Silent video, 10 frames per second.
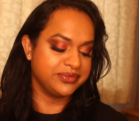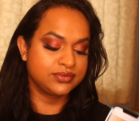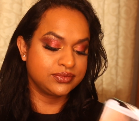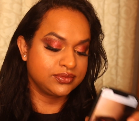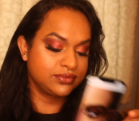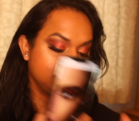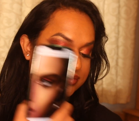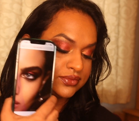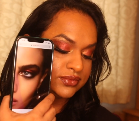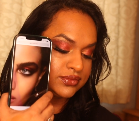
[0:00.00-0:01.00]

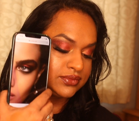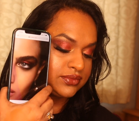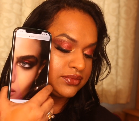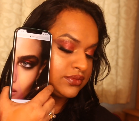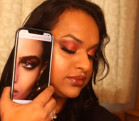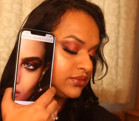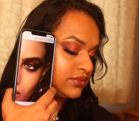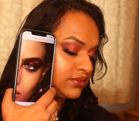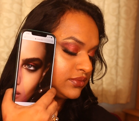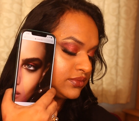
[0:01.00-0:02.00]

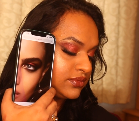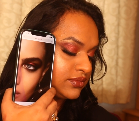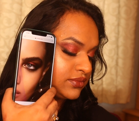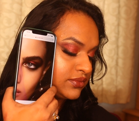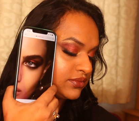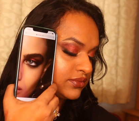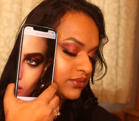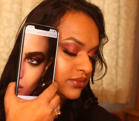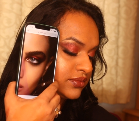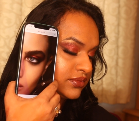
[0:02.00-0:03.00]

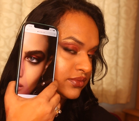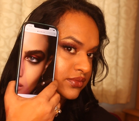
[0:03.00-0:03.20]
Nothing is said.